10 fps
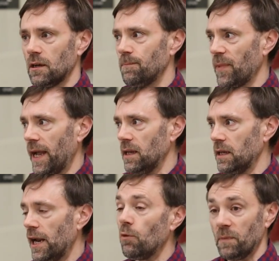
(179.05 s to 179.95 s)
and
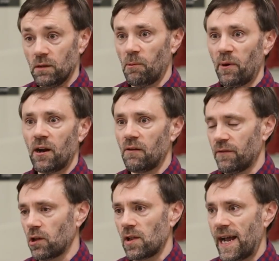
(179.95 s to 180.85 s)
it helped me to prepare
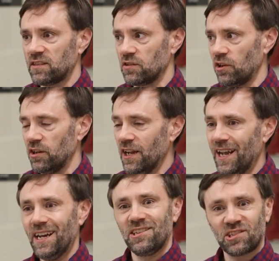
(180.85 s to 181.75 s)
for the class. I taught
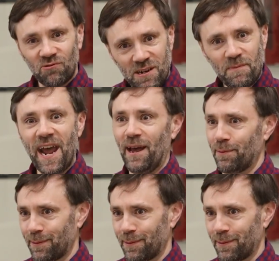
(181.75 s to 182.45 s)
discrete math